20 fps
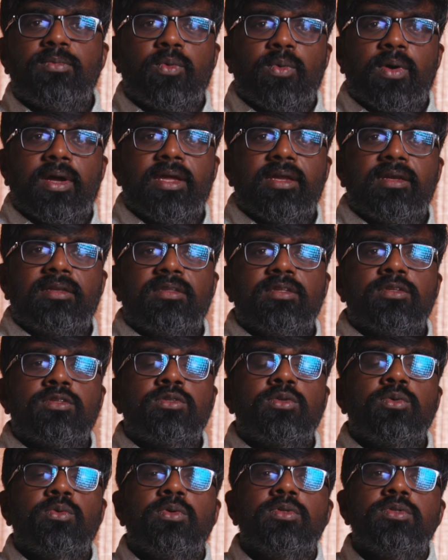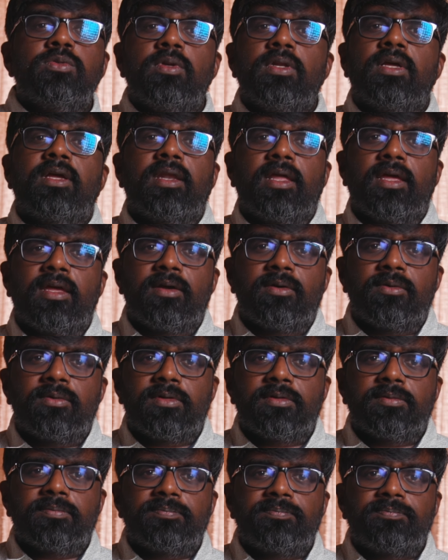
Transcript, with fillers: quiet, the stones will cry out.